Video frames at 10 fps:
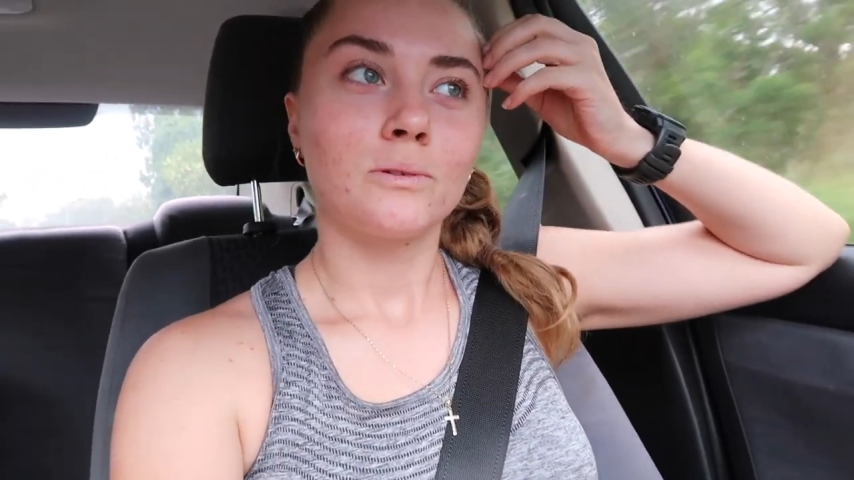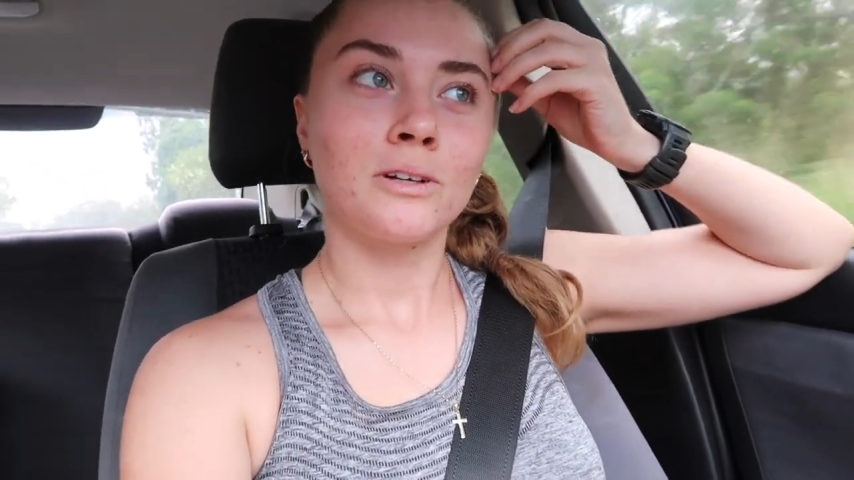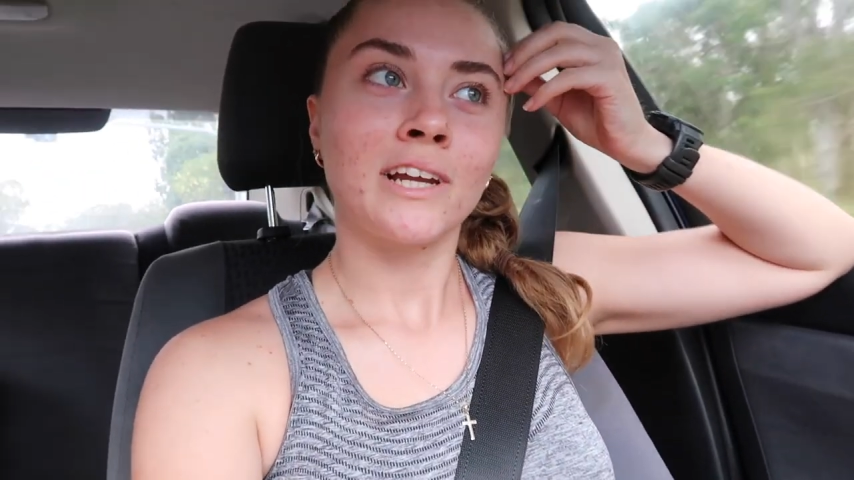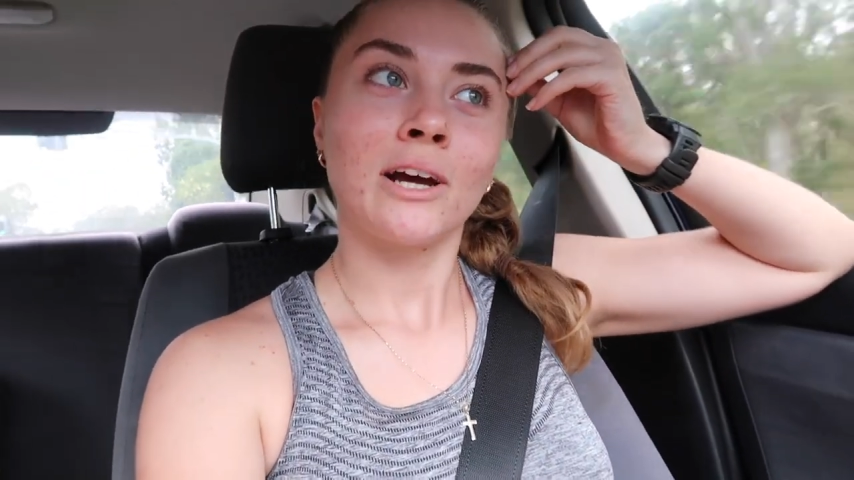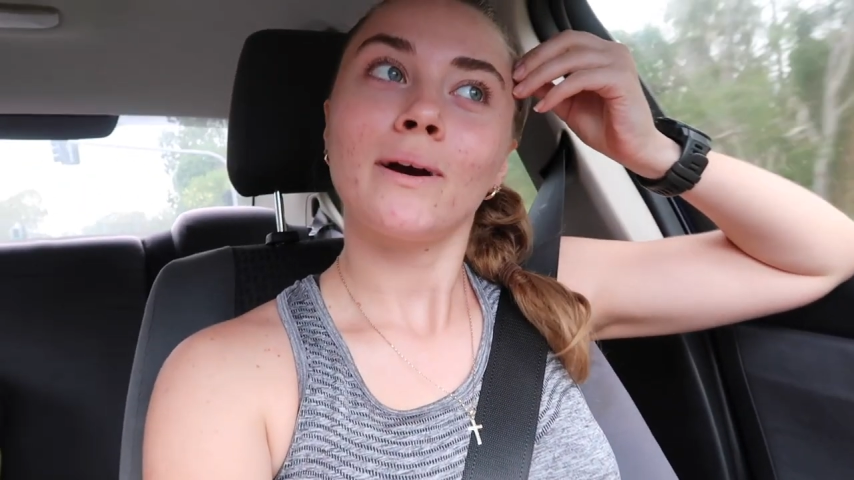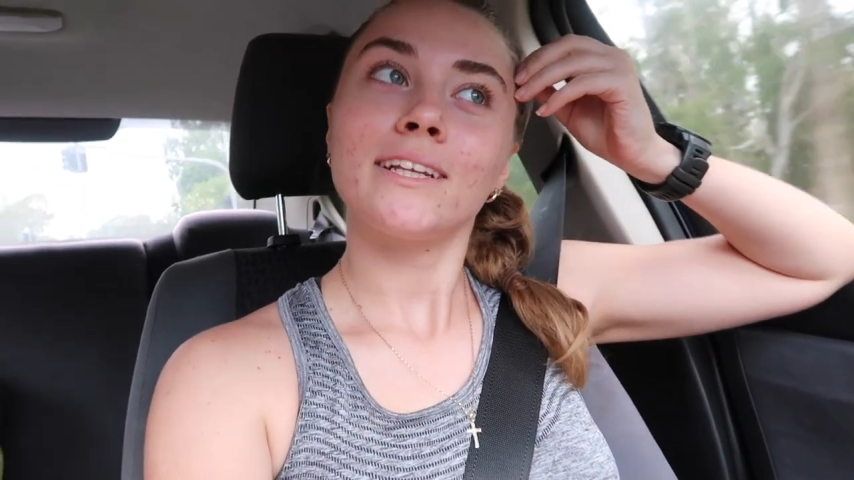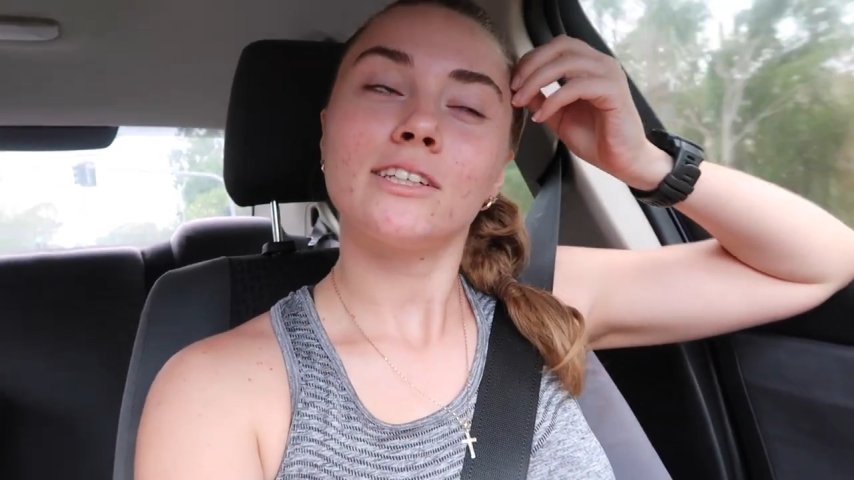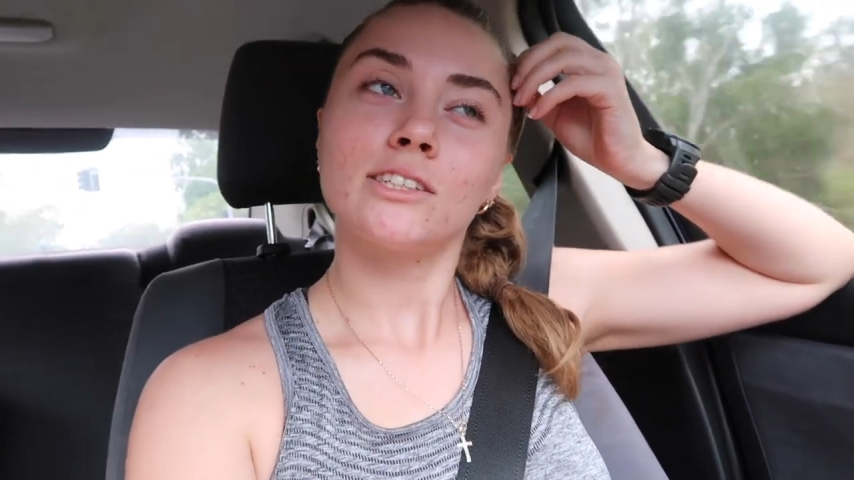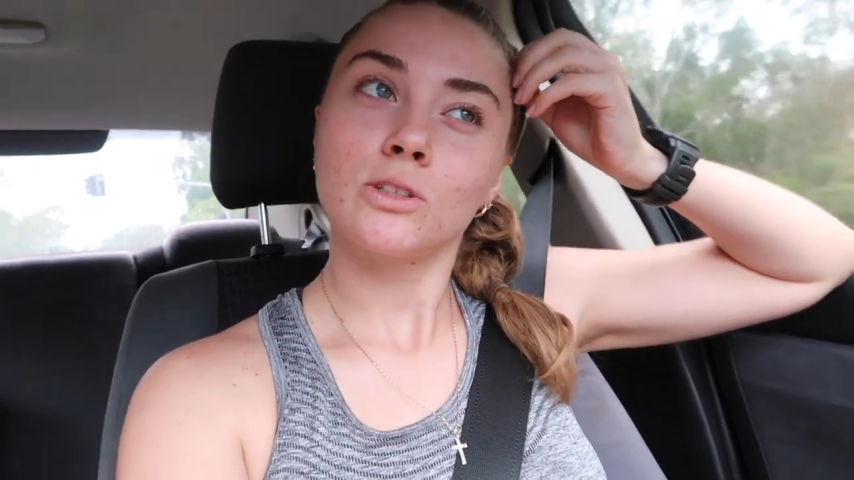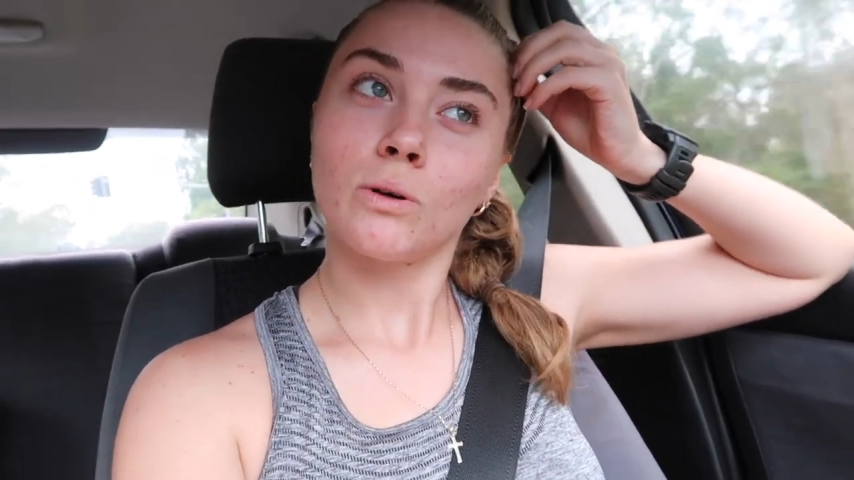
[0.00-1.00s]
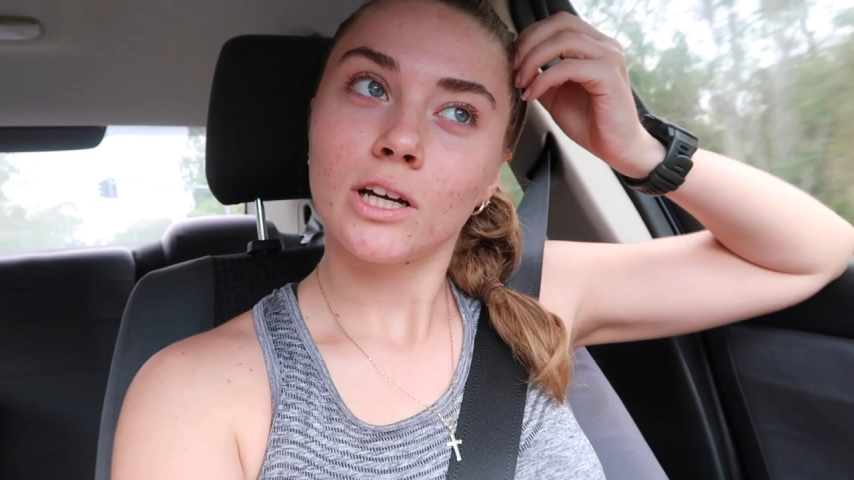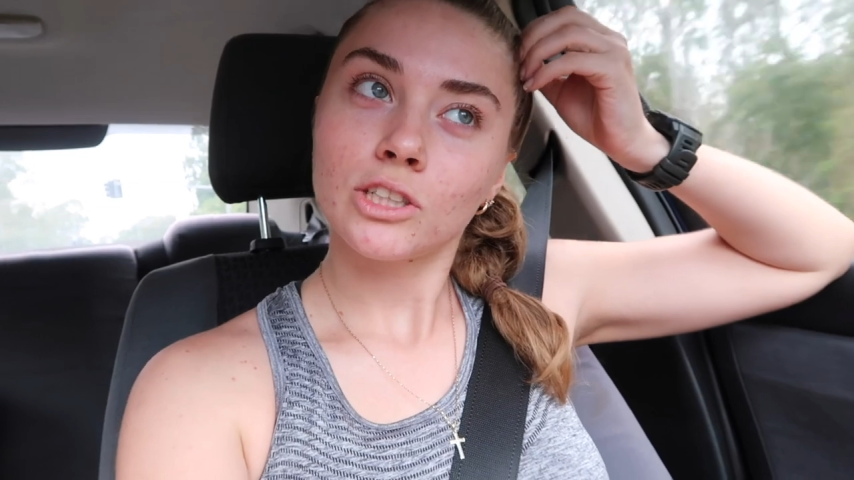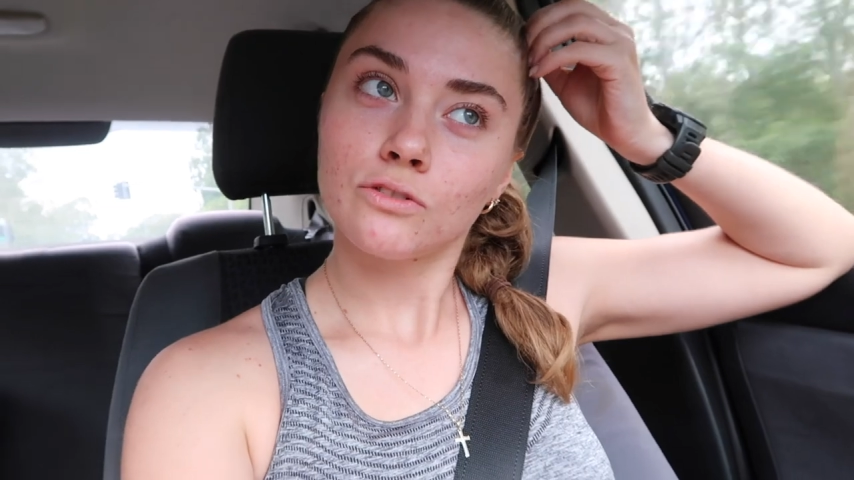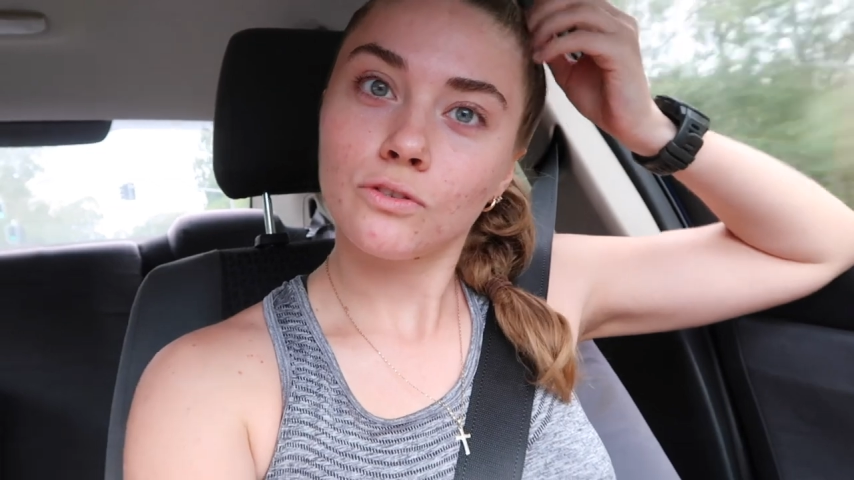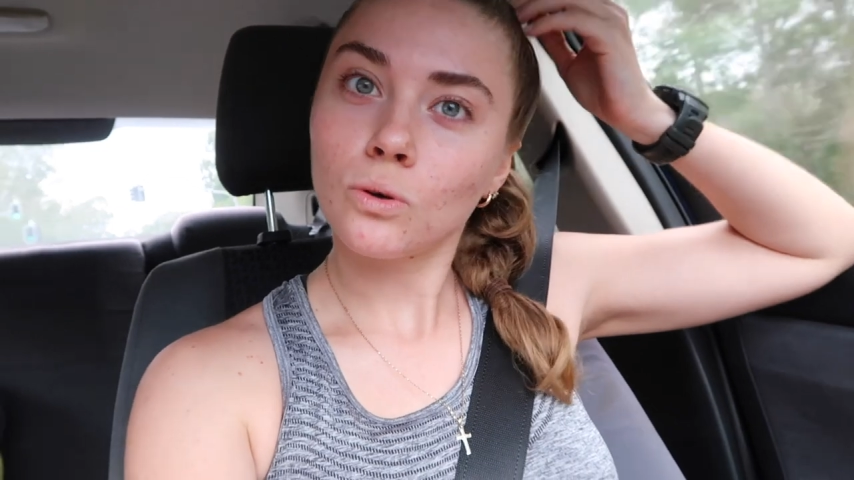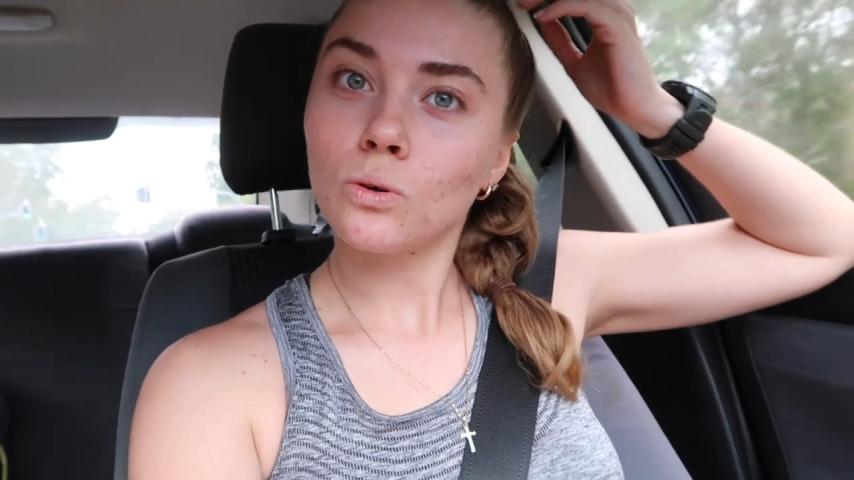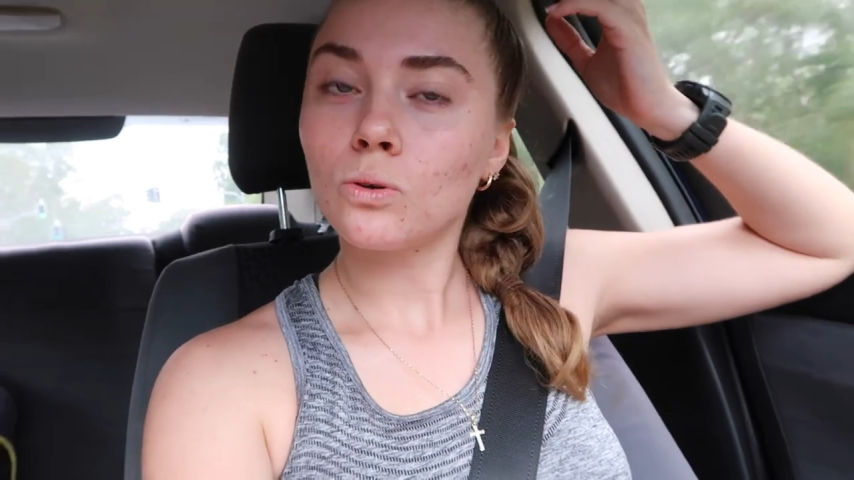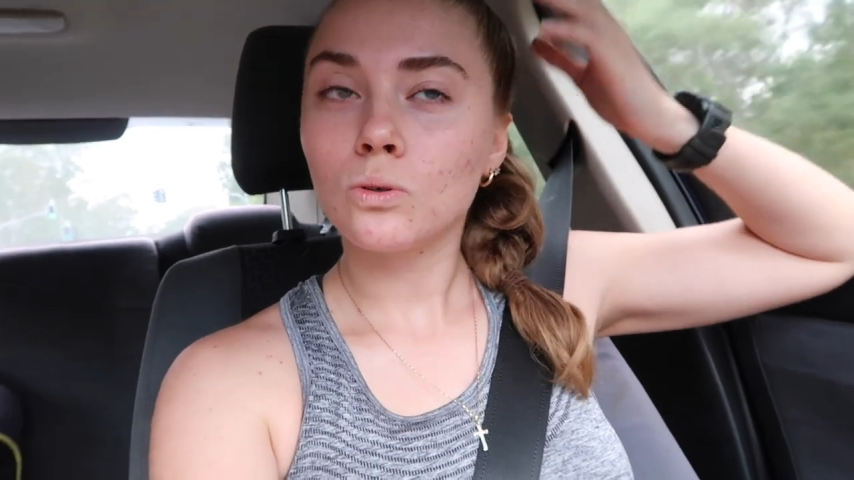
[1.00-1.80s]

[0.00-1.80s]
We're on our way to squash for